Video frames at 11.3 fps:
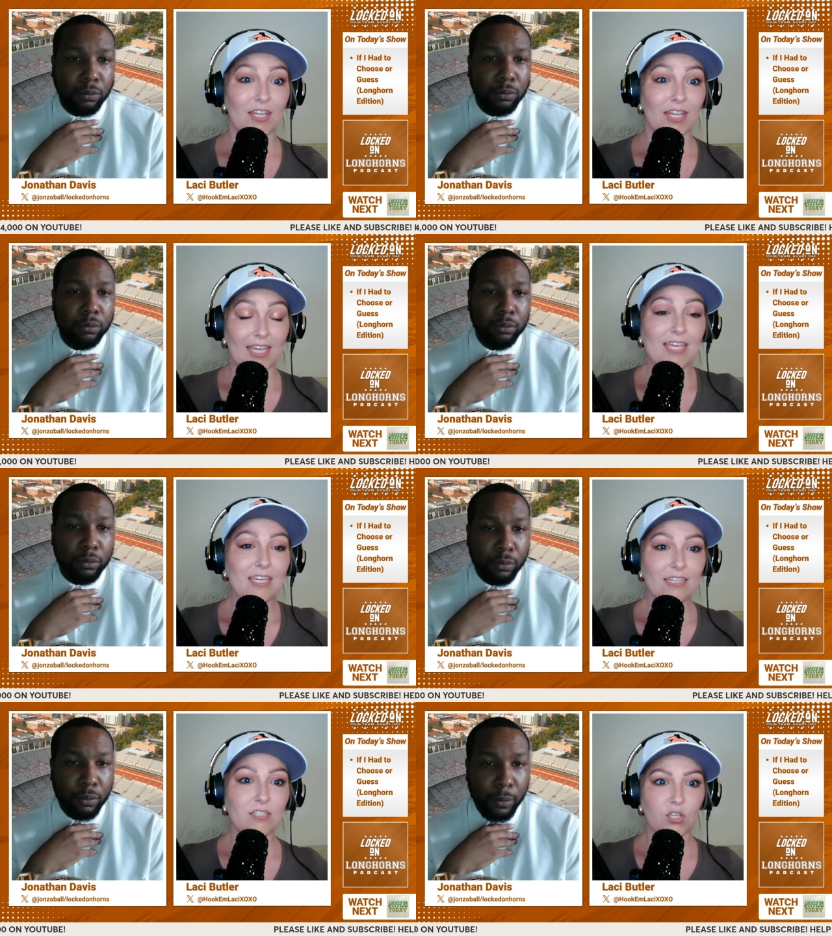
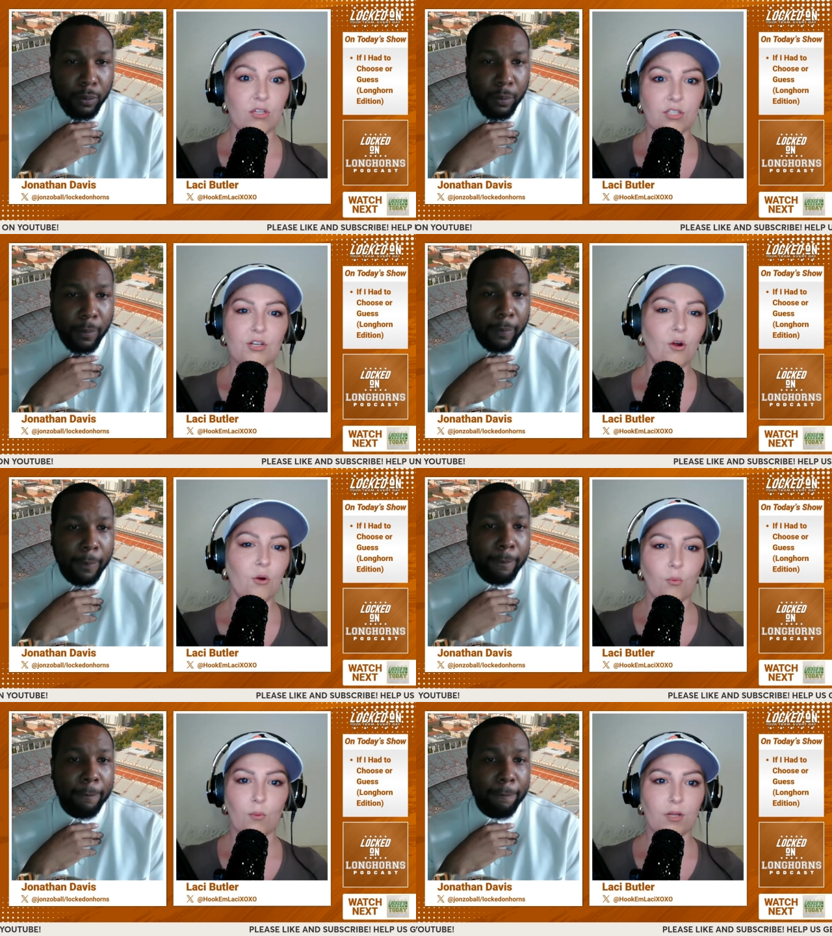Speaker 1: he, you
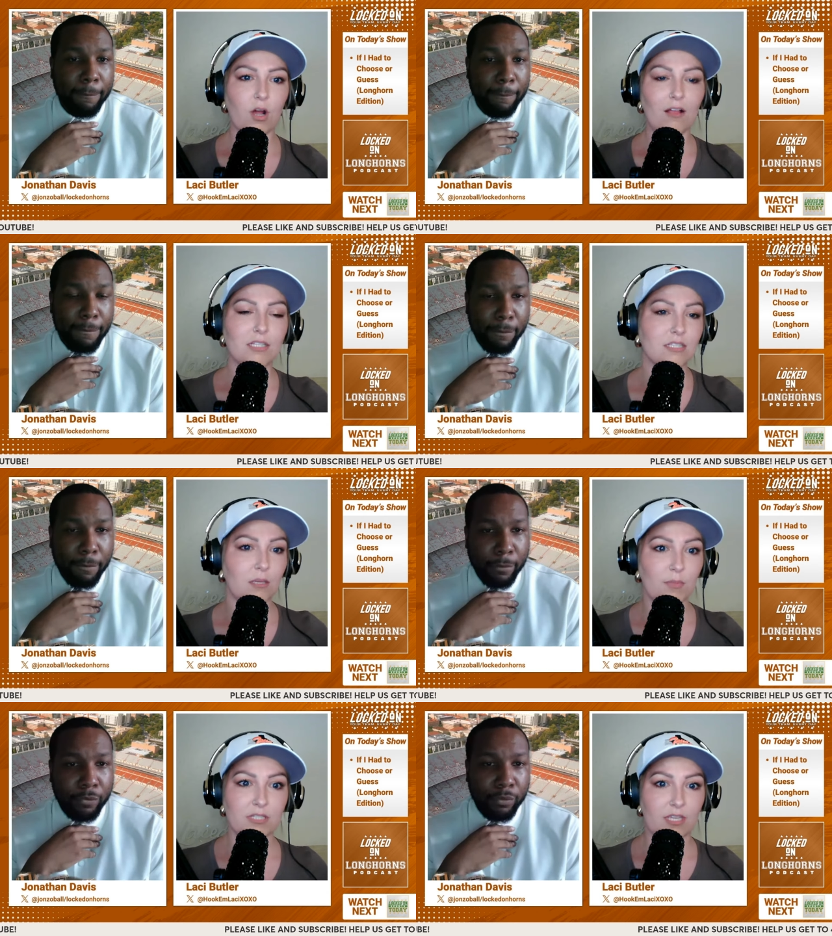know, Colin
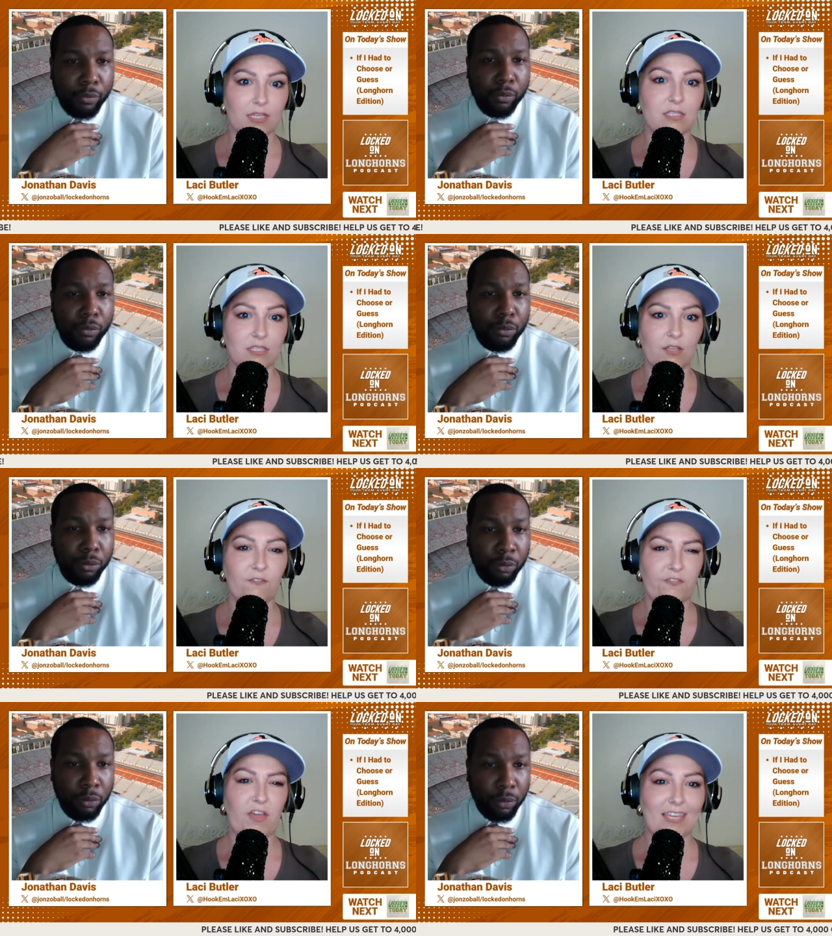Simmons is the
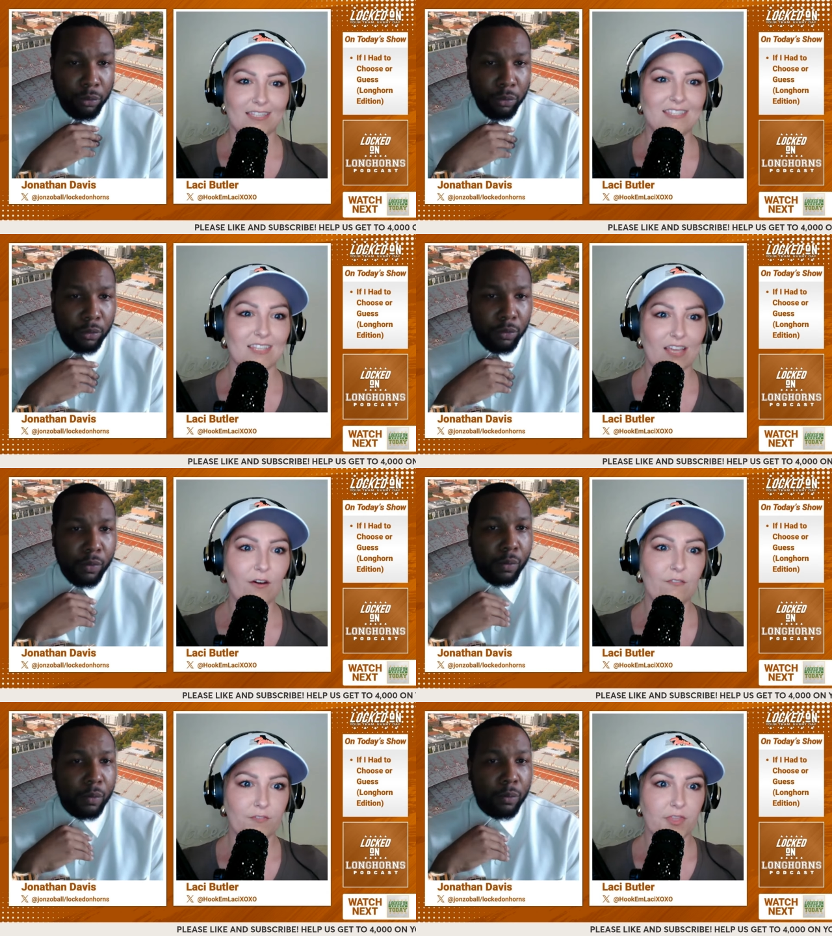face
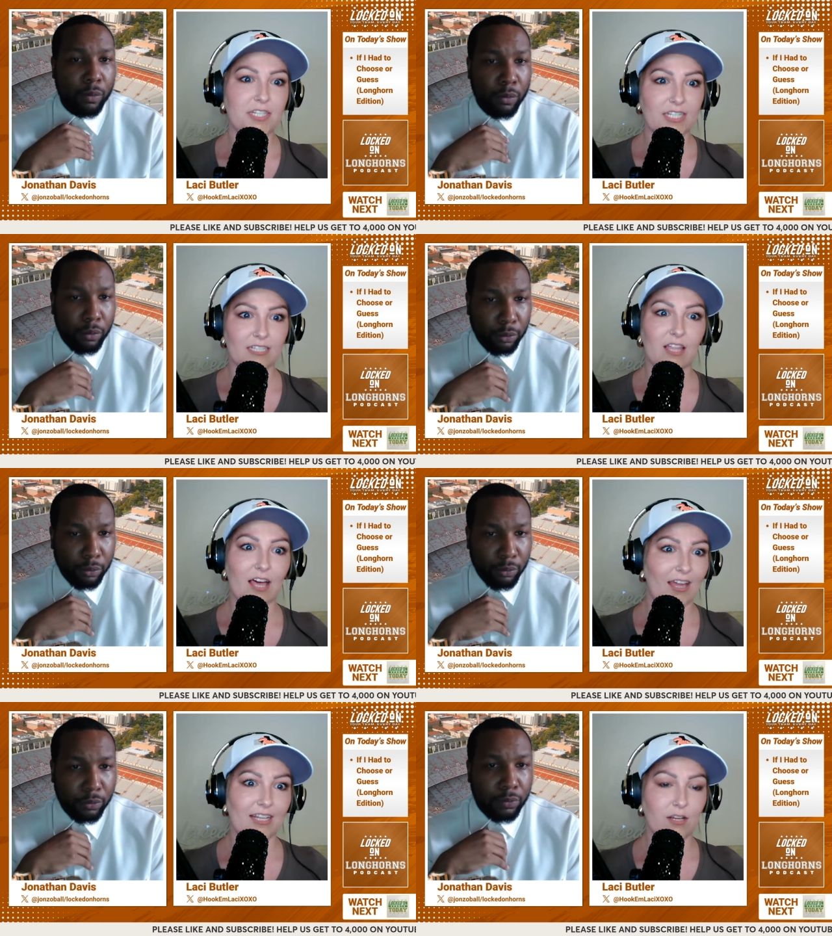of the D
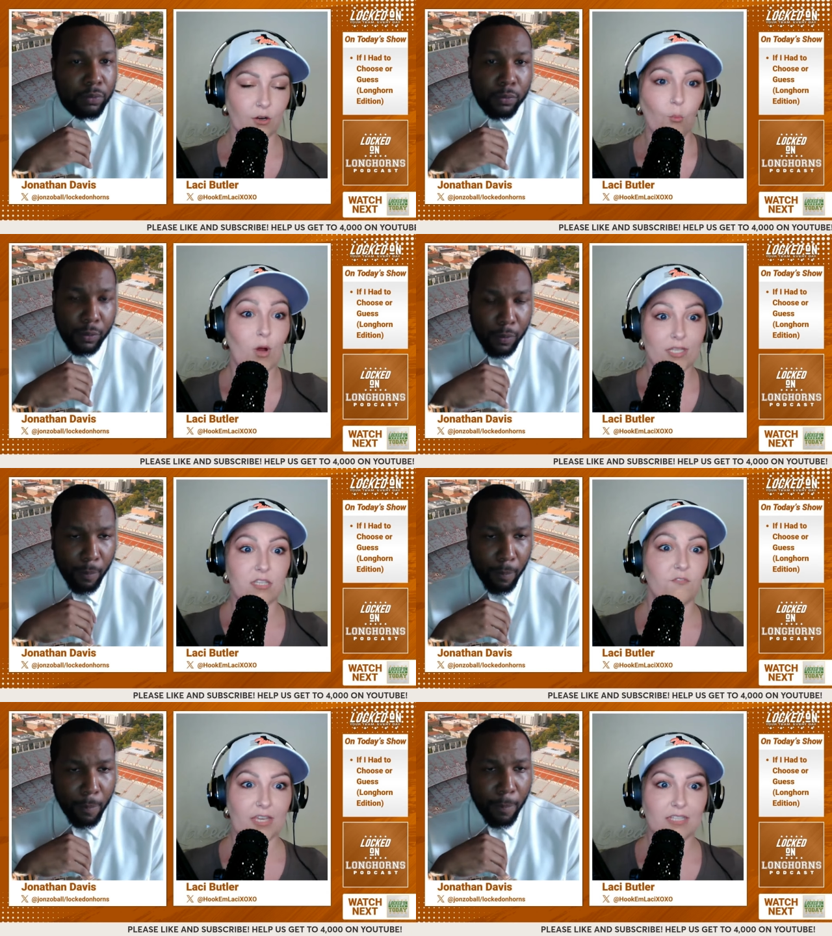line or
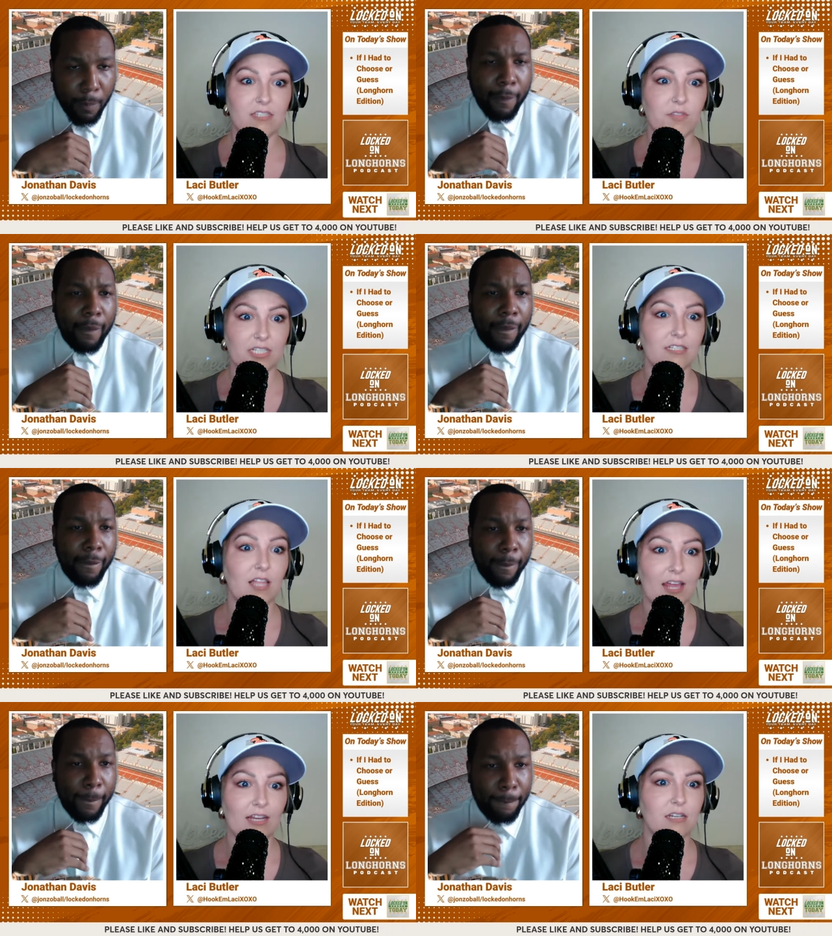was the face of the D line at